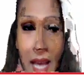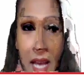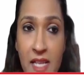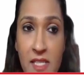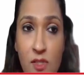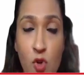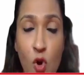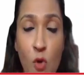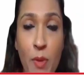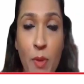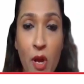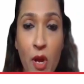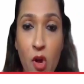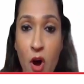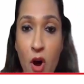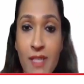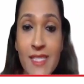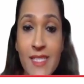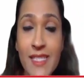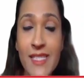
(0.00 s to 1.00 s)
say so?
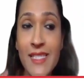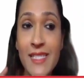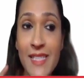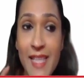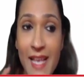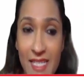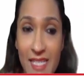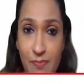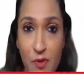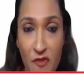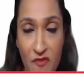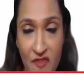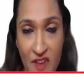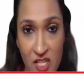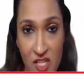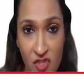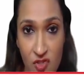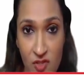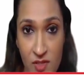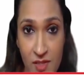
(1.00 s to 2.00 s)
Because this
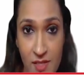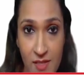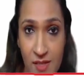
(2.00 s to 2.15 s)
professional